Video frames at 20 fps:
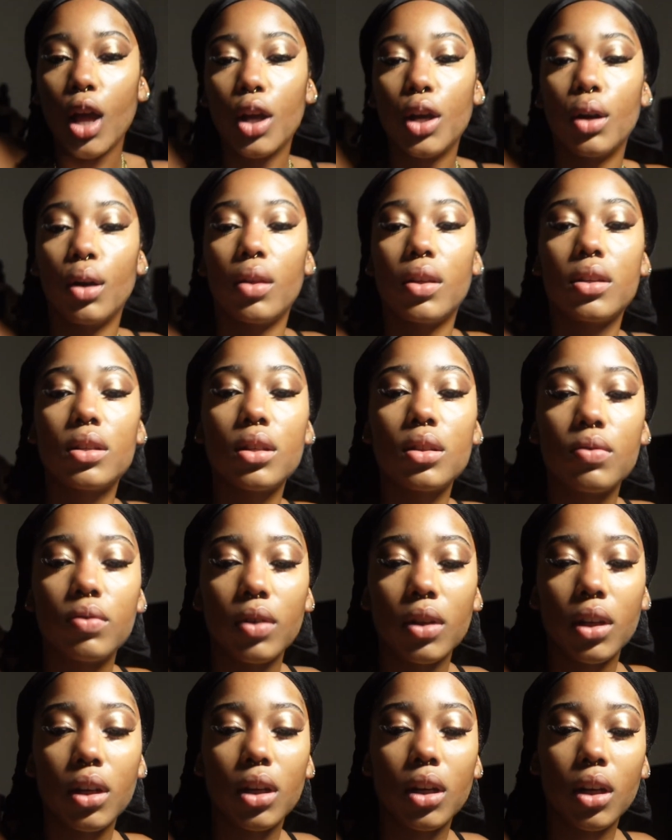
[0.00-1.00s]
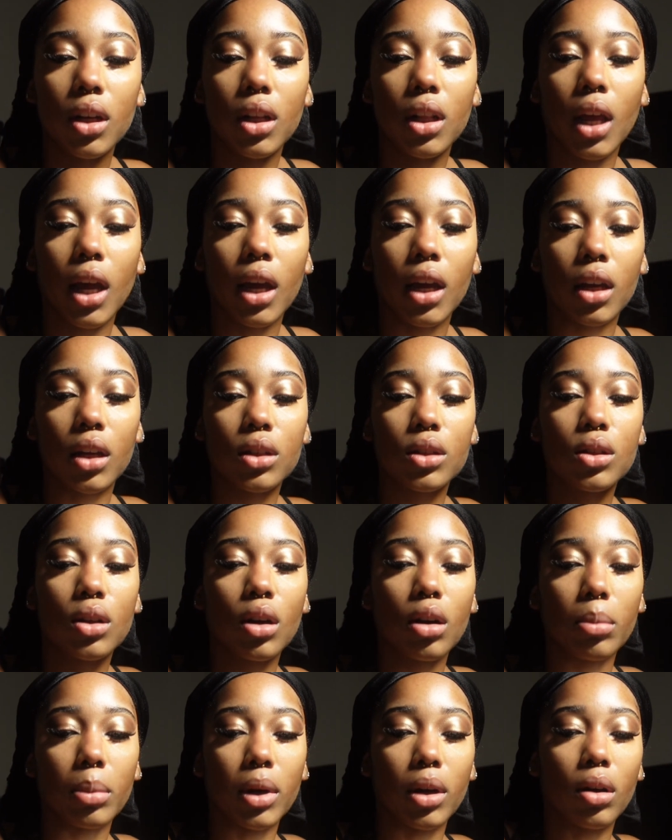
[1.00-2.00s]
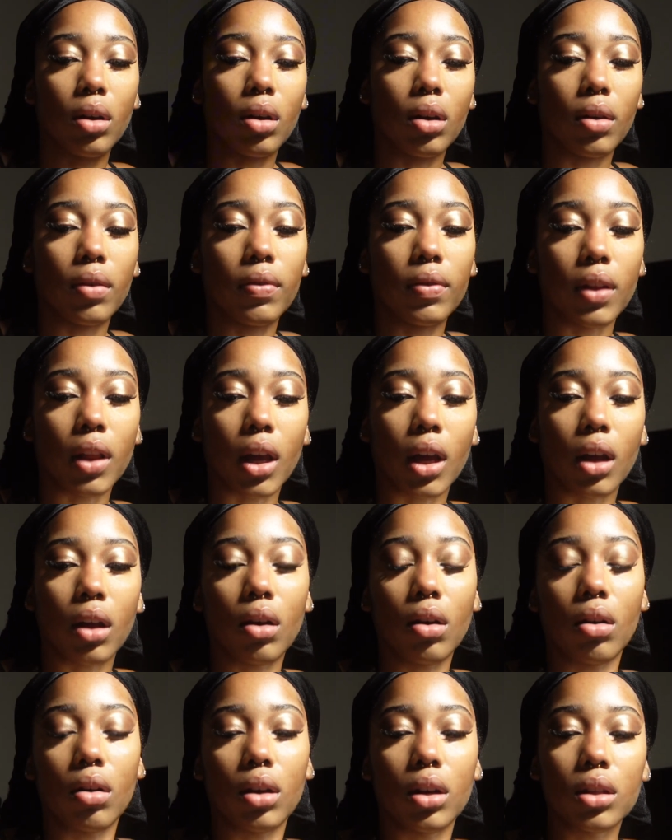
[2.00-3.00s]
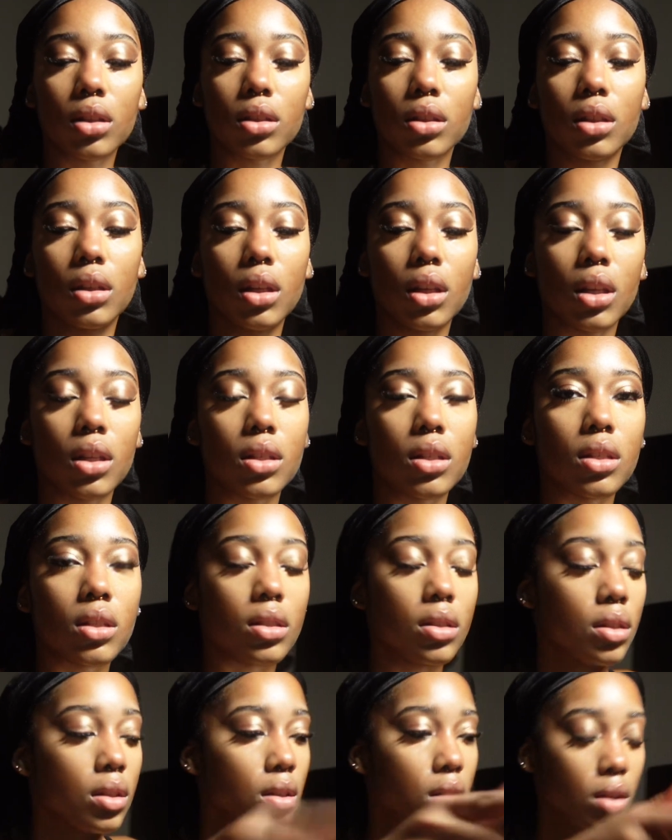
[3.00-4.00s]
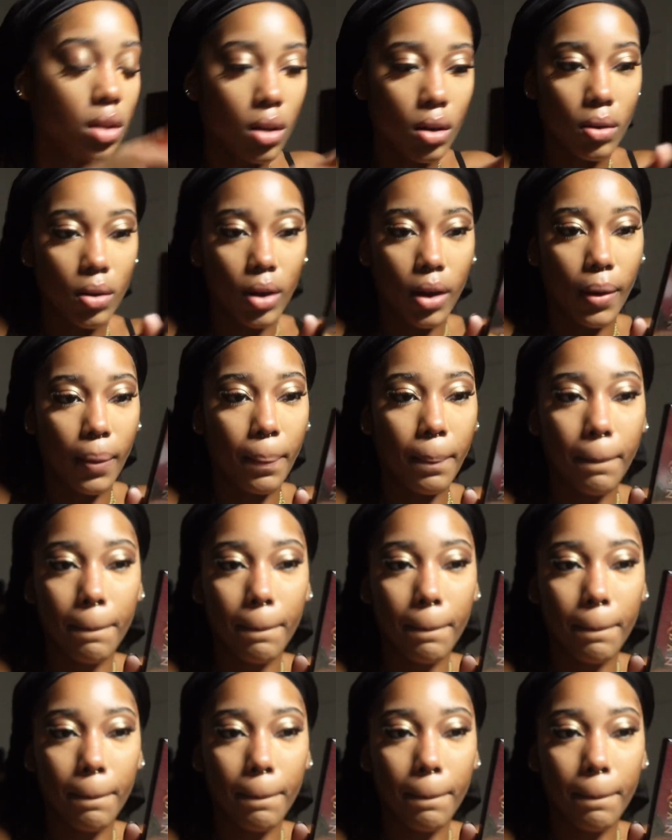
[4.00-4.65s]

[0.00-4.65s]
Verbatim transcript: No, this is really gonna like turn me off. Like honestly, this is okay.